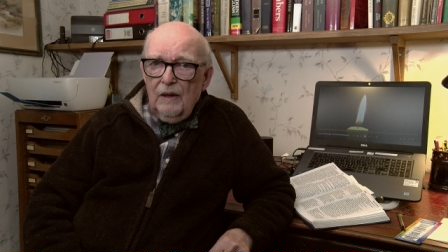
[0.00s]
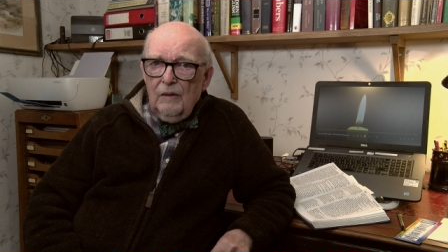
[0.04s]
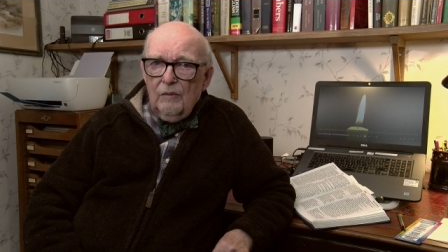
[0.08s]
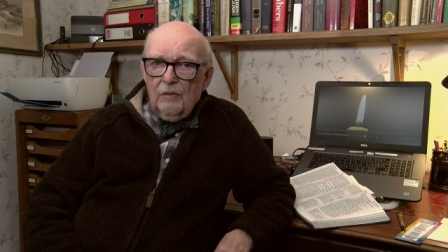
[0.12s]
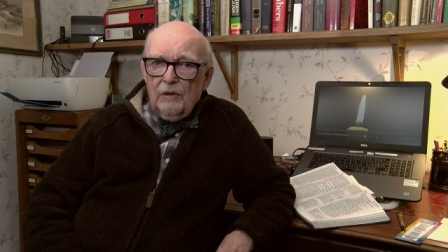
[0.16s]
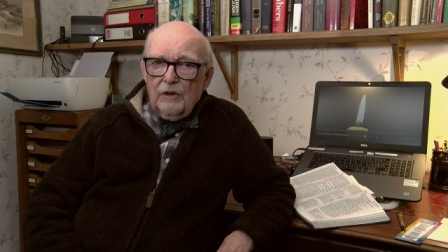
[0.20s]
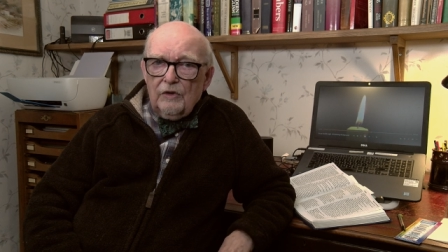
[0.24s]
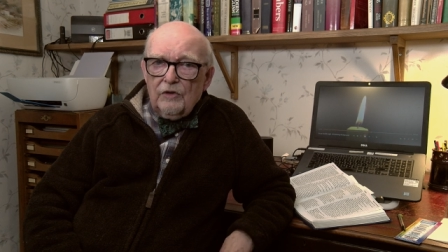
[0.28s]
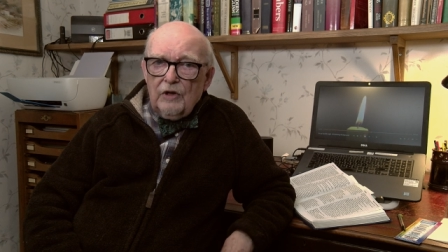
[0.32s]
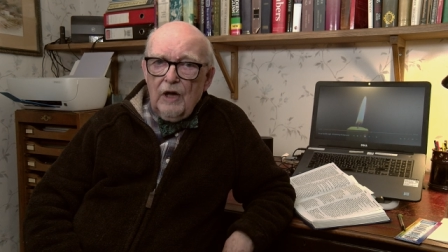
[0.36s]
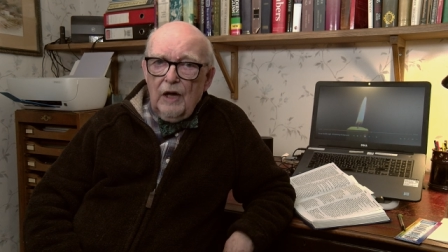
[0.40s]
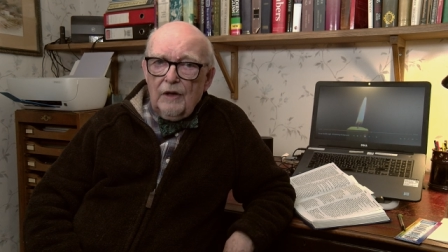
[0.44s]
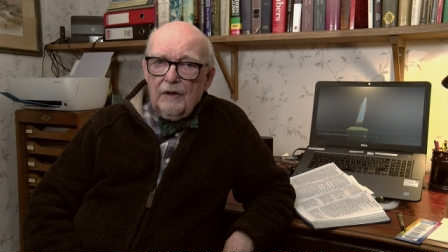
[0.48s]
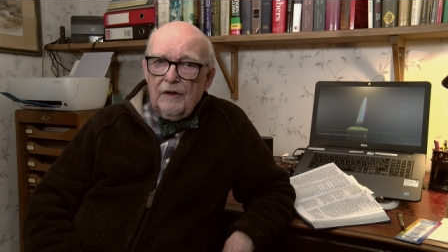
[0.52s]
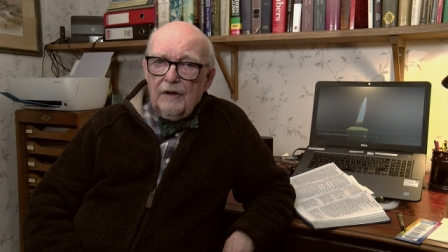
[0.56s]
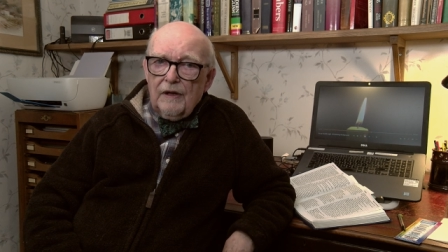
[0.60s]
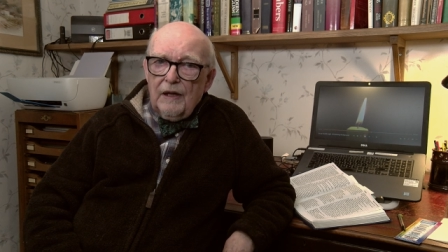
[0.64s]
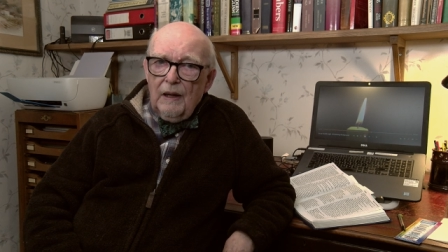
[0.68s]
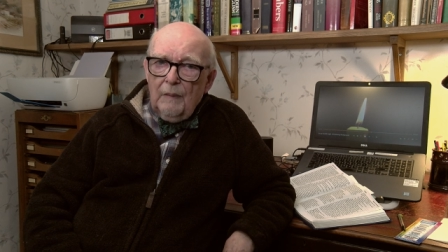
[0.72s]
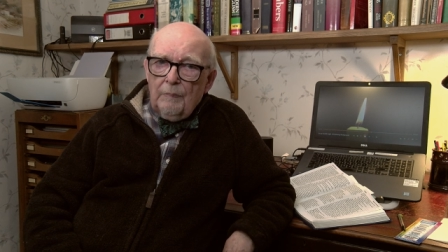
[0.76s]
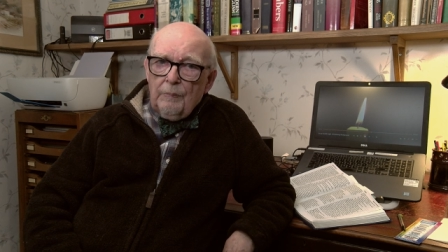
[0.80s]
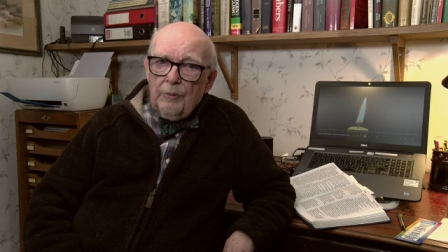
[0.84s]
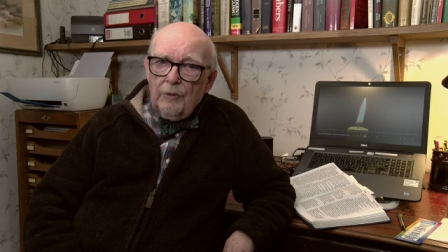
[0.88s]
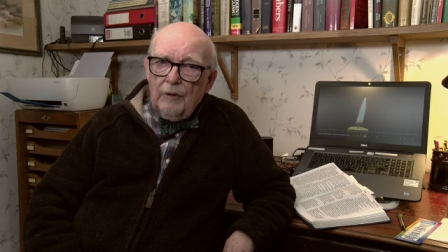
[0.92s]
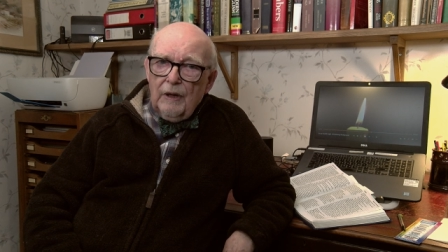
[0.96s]
which had
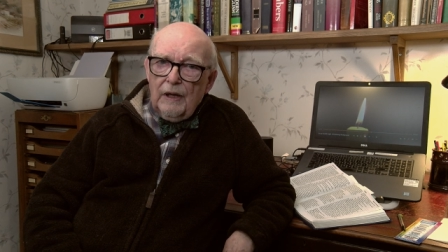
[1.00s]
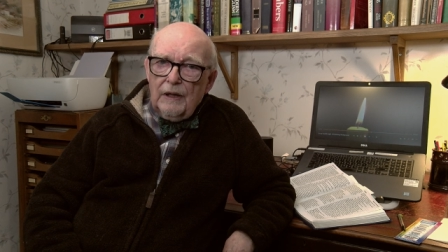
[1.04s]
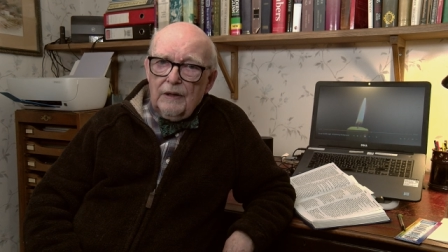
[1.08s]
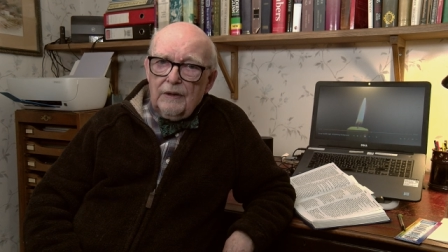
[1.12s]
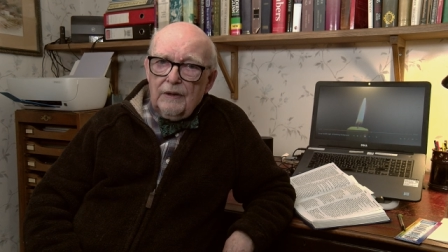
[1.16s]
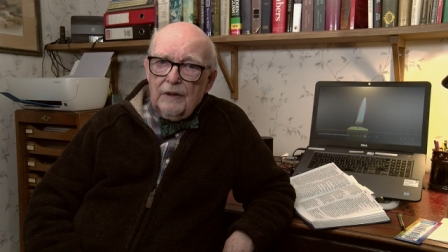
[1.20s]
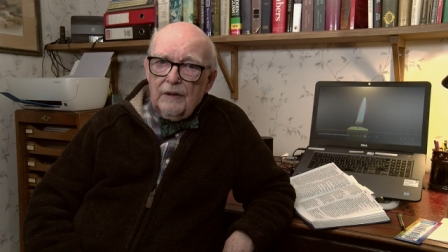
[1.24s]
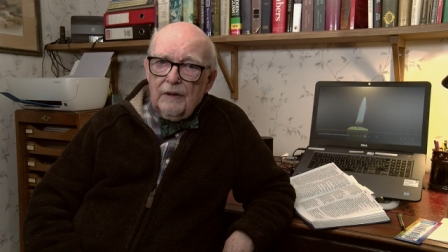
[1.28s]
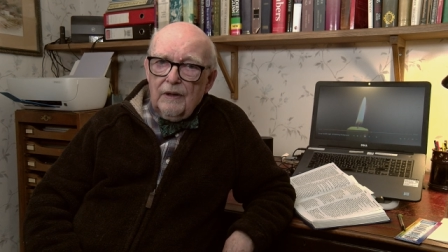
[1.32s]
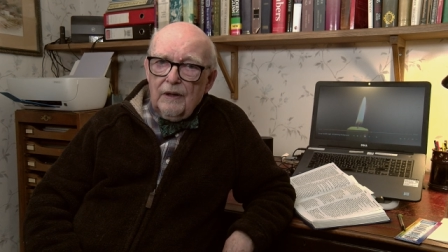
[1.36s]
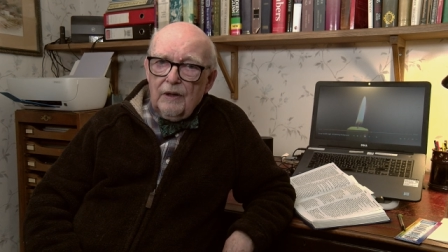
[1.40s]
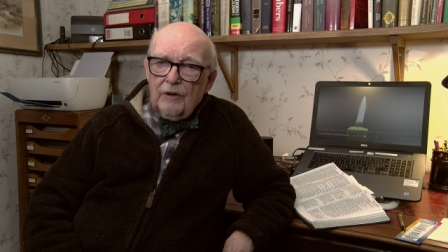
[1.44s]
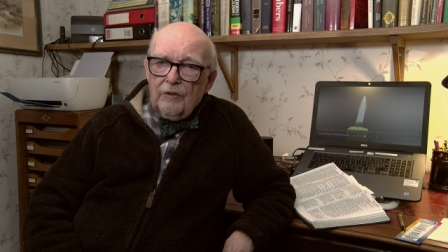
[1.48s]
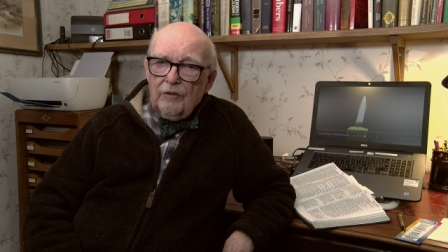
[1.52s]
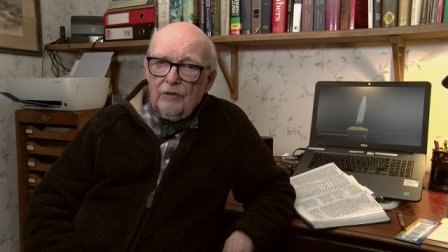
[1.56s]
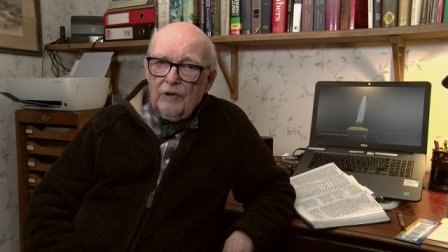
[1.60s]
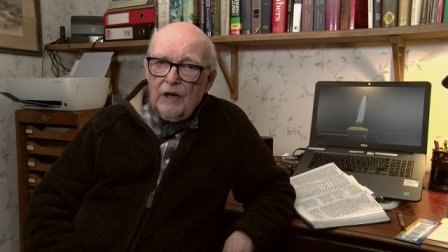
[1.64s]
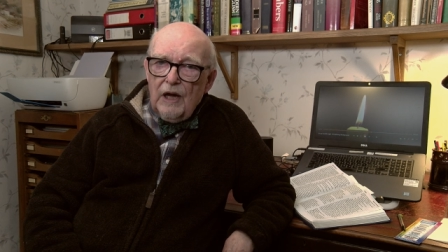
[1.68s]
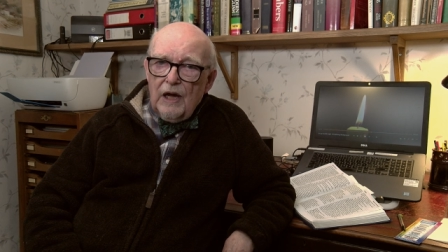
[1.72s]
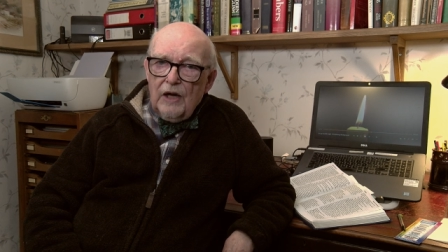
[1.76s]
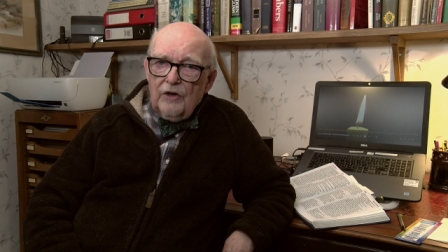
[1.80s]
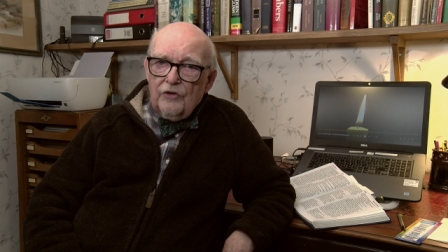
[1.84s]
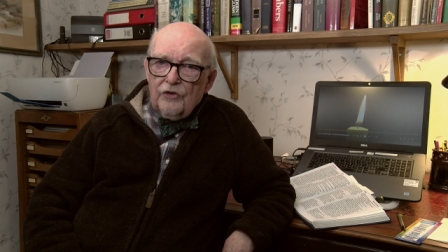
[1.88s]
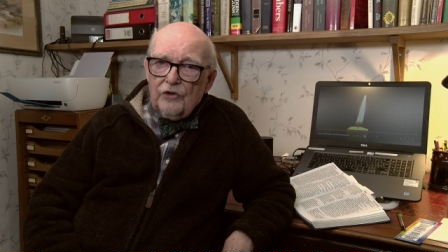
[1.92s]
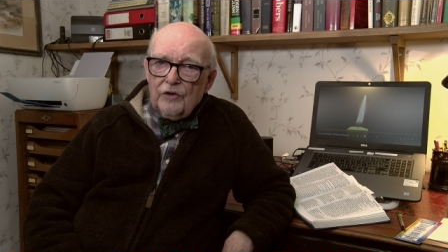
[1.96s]
separated the
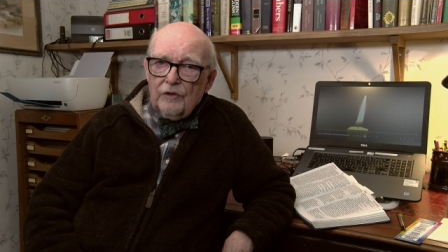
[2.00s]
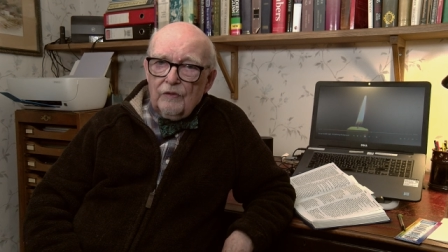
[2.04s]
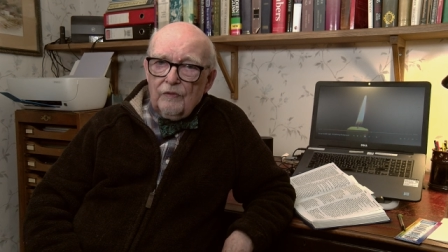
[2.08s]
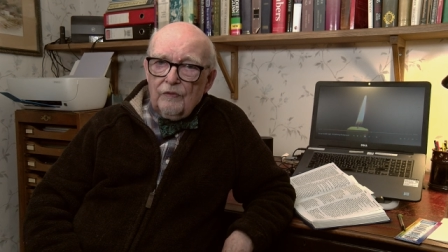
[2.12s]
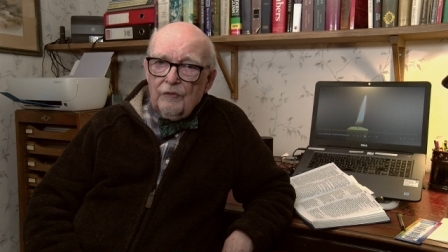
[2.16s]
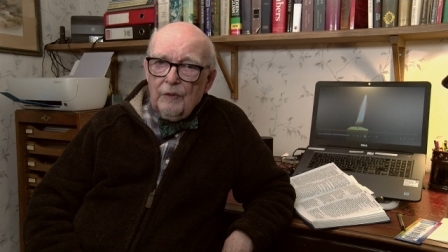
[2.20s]
creation